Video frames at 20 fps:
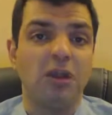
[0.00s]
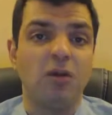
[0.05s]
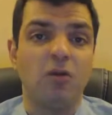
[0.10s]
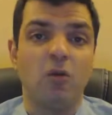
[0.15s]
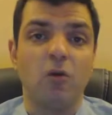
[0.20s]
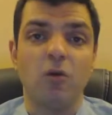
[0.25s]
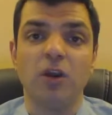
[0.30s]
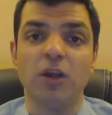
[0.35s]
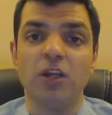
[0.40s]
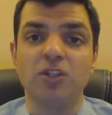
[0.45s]

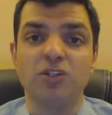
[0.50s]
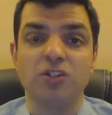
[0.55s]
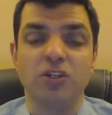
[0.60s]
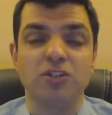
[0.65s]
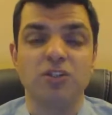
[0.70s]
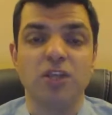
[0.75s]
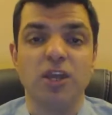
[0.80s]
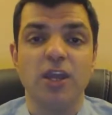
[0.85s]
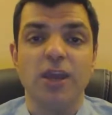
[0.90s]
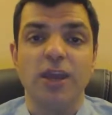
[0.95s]
or
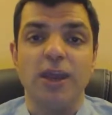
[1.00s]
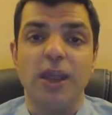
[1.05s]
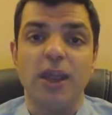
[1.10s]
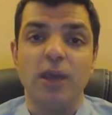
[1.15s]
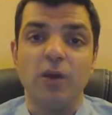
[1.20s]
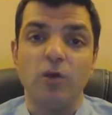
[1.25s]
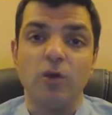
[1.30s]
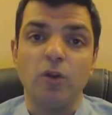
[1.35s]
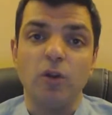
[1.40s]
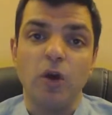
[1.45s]
inches,
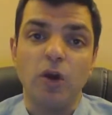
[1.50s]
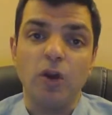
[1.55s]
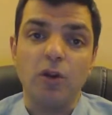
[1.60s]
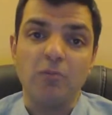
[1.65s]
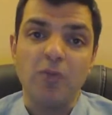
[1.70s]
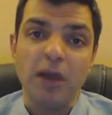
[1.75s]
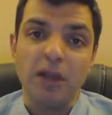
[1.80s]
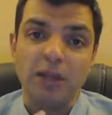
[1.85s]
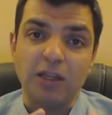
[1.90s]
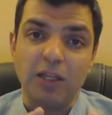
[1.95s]
and it will
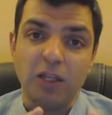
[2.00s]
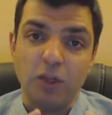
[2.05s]
automatically